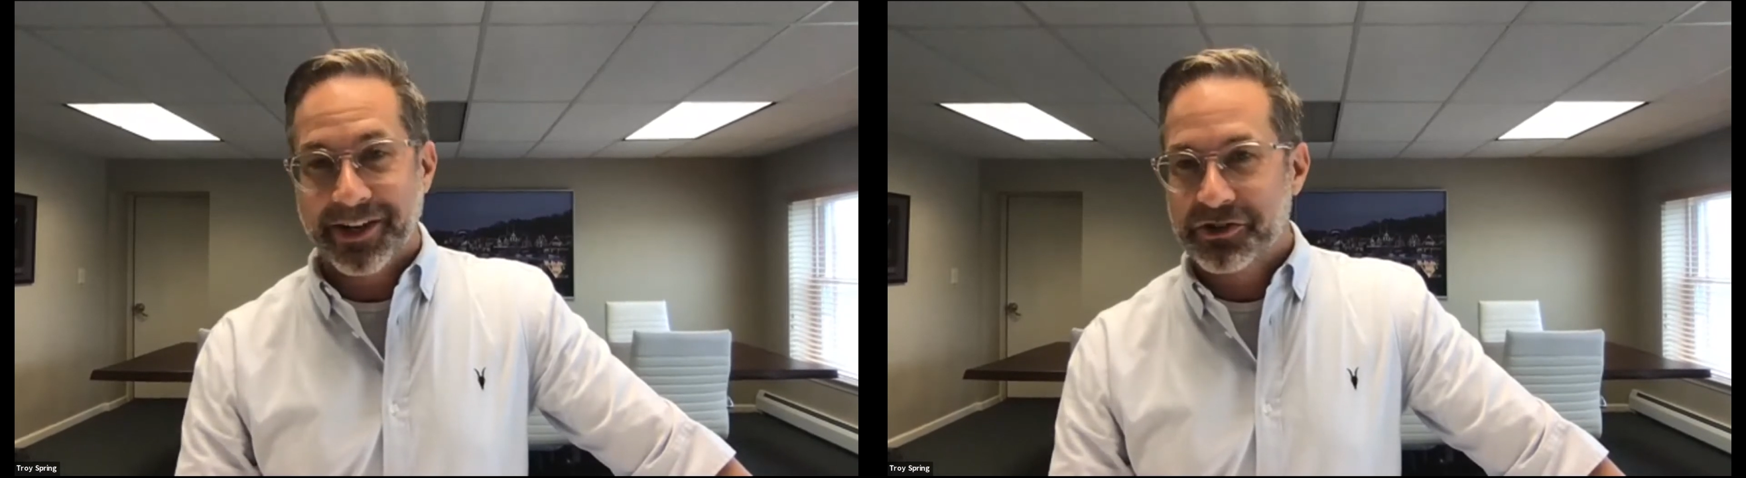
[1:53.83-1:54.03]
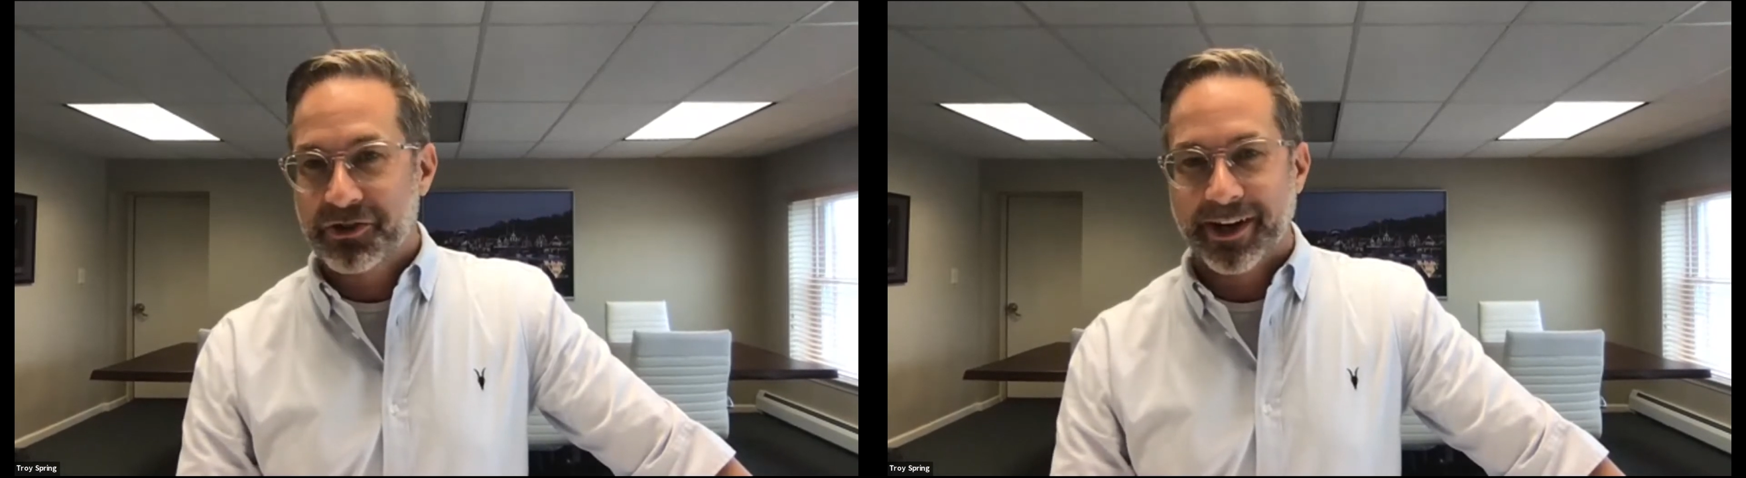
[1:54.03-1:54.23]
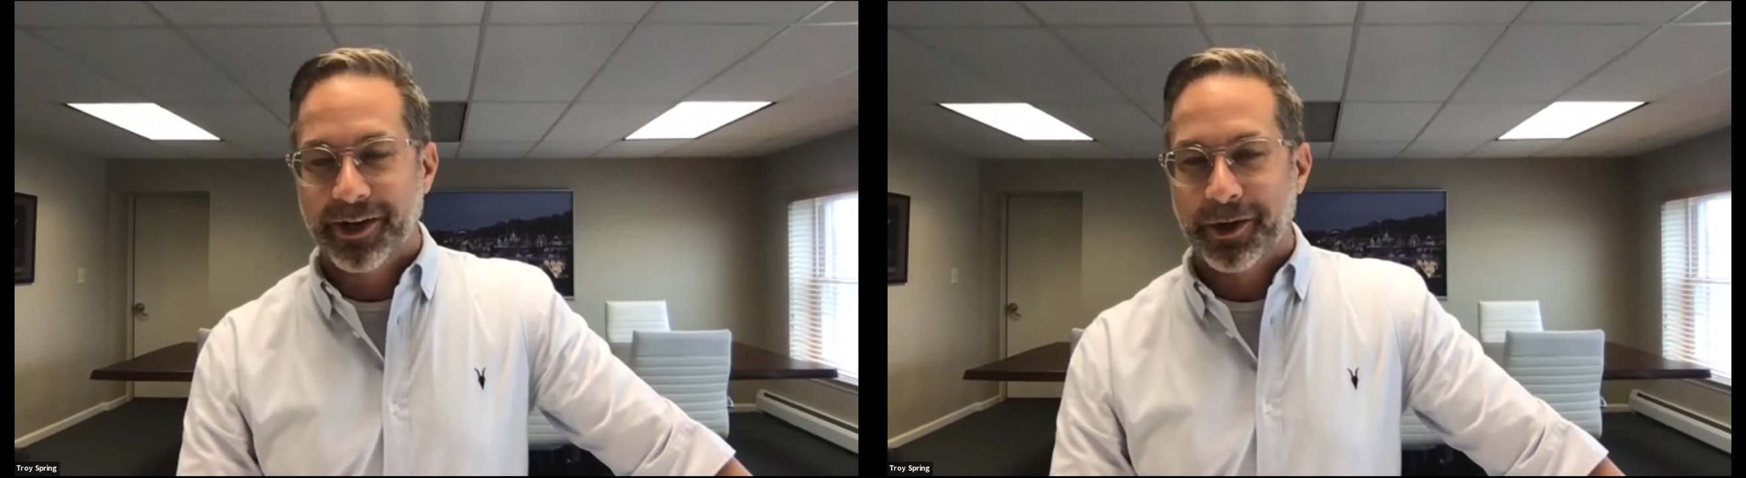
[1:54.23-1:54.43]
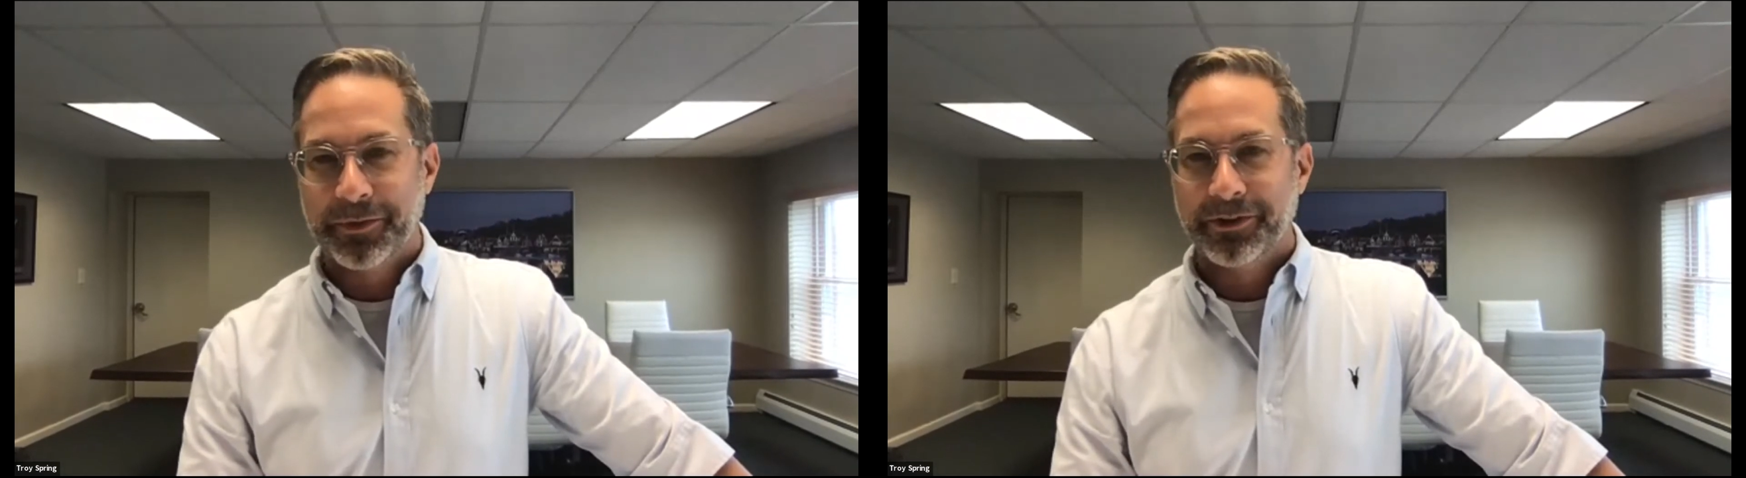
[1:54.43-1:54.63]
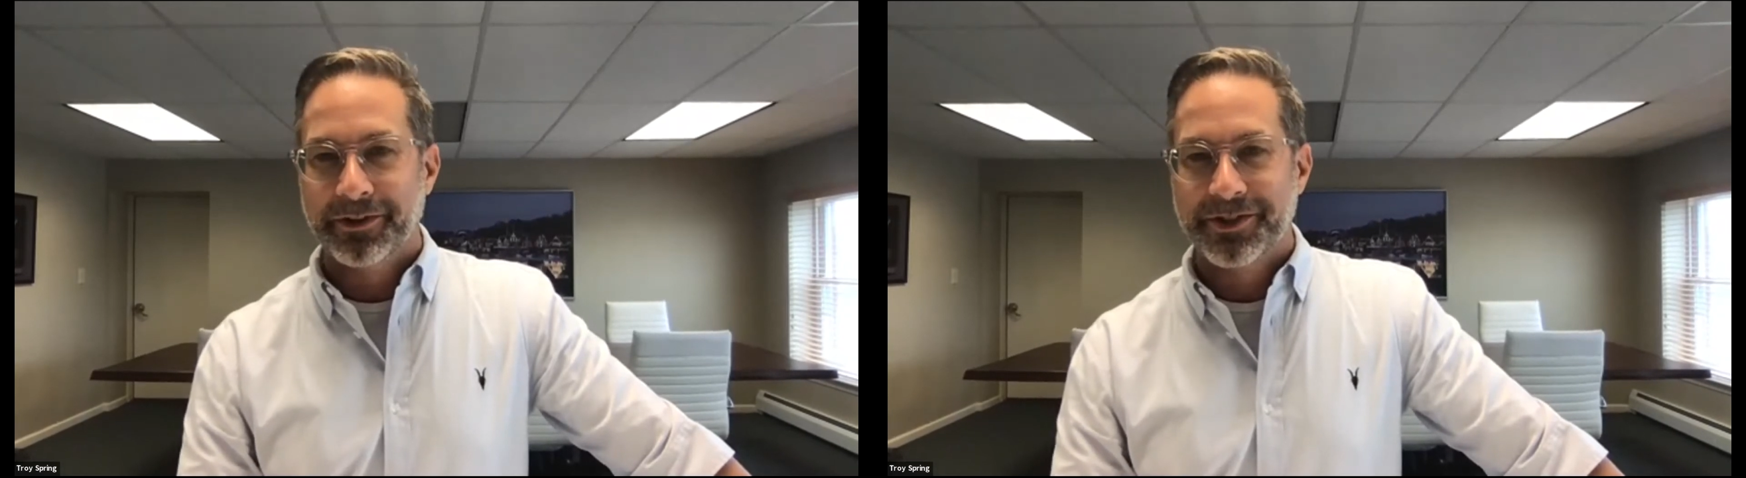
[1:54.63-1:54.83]
just trying to help
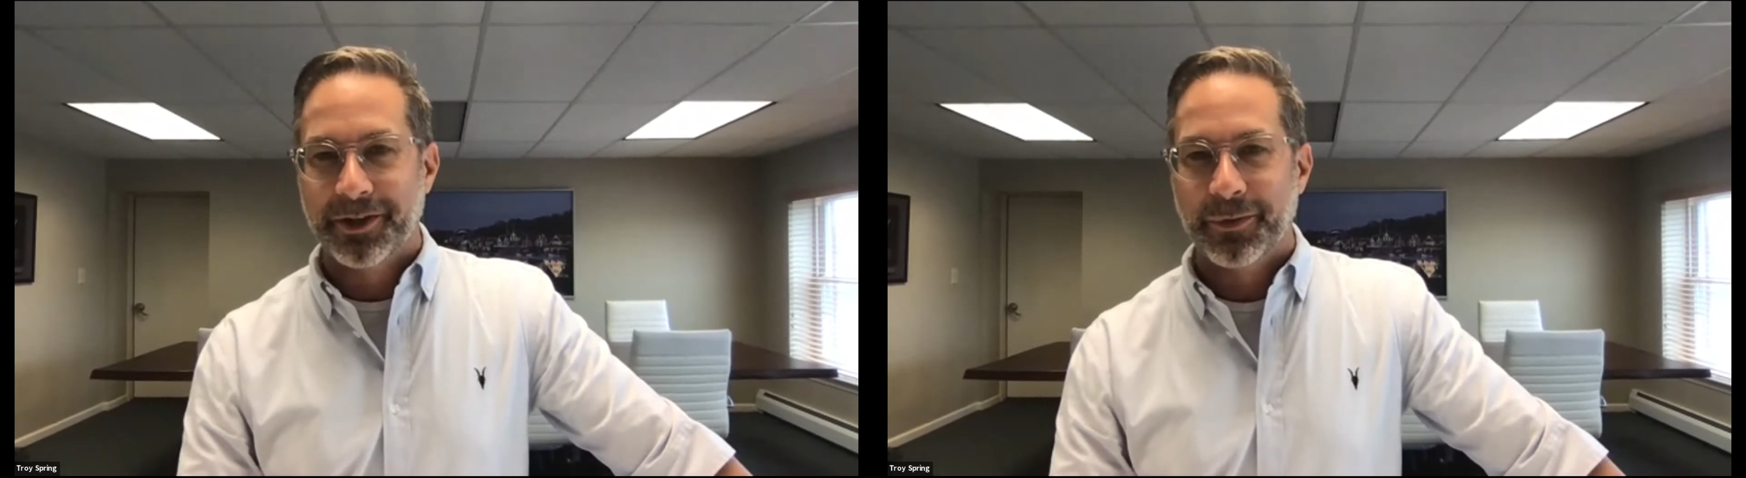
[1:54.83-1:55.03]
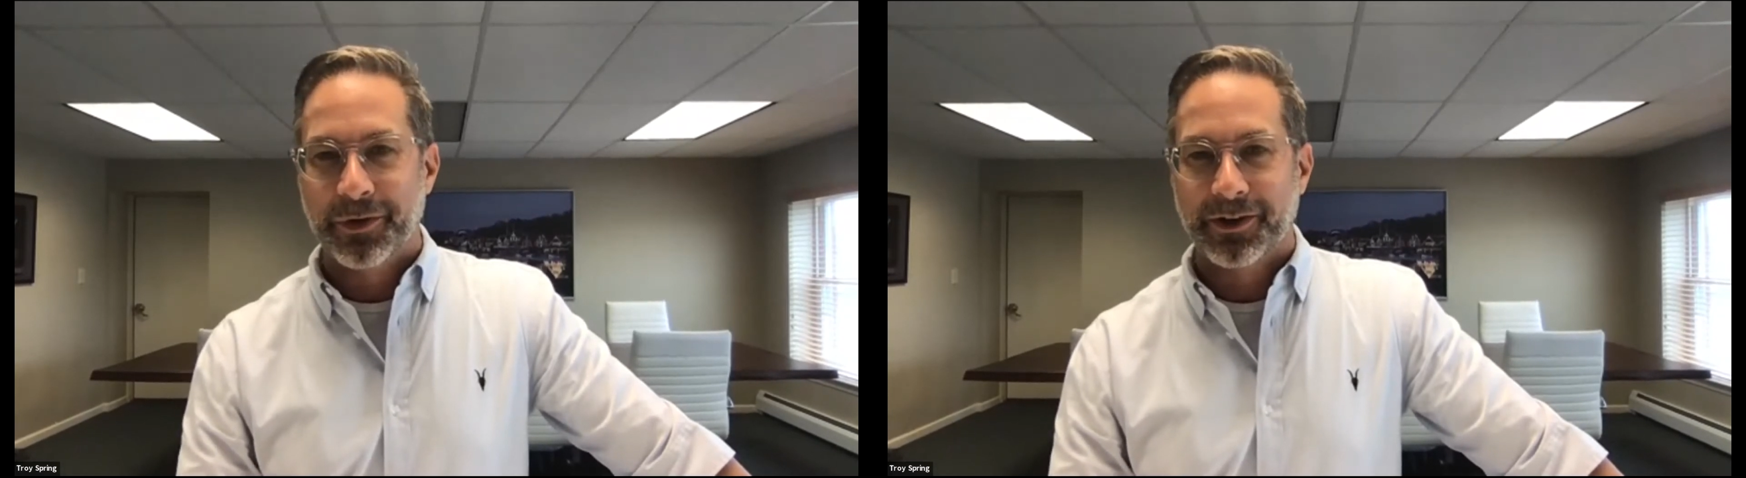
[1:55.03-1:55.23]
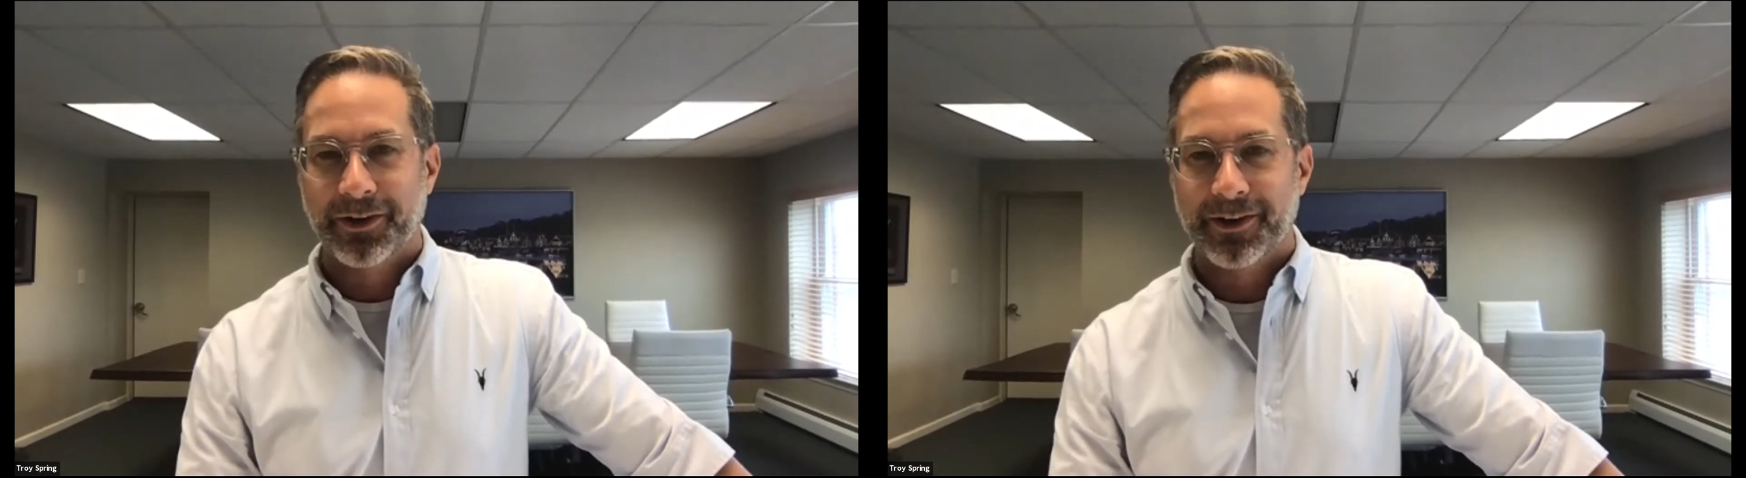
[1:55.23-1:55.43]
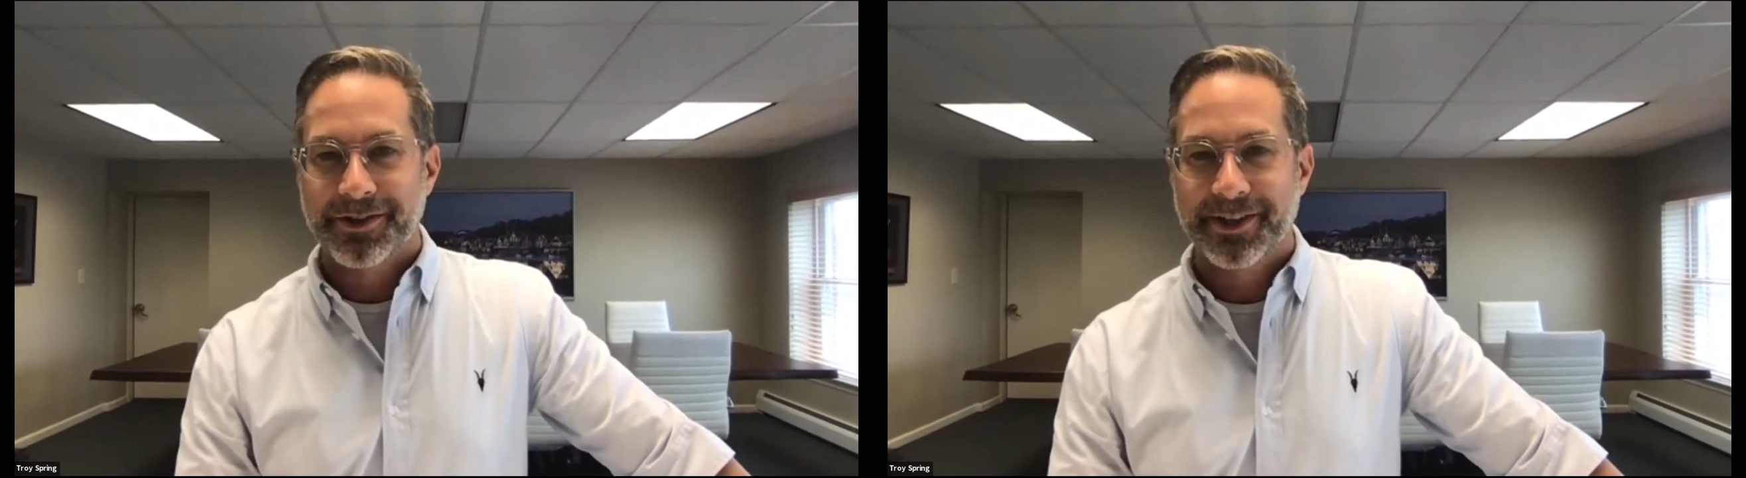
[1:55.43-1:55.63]
dealers sell more cars.